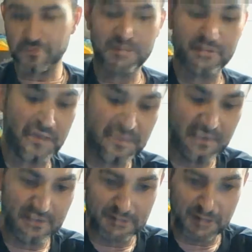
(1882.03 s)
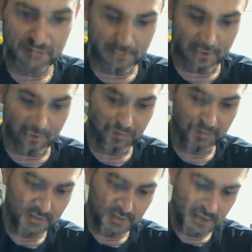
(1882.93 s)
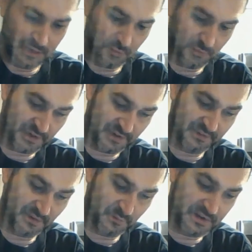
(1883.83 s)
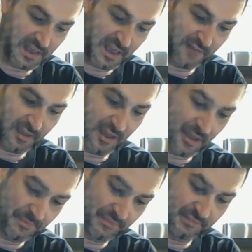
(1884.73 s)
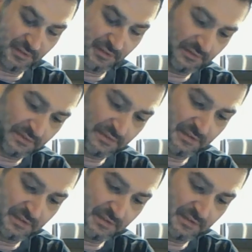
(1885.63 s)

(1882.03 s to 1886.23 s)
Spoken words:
So in this lovely bowl, like I said, we have Epsom salts,